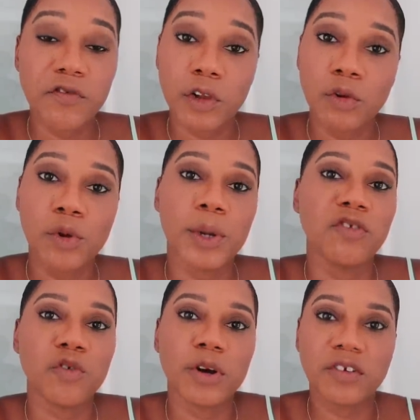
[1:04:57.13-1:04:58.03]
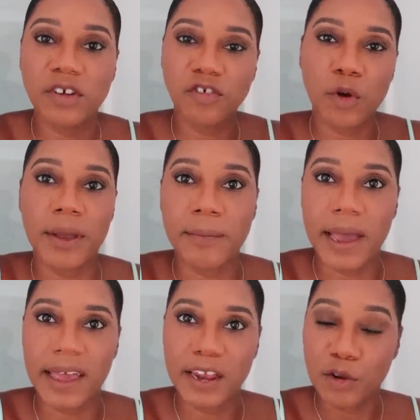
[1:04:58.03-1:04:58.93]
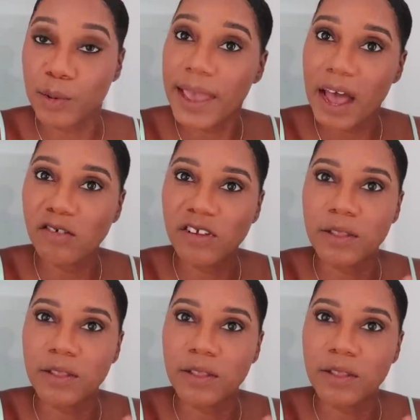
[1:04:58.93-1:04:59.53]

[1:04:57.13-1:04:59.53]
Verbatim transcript: Lulu and Georgia, showing my new couch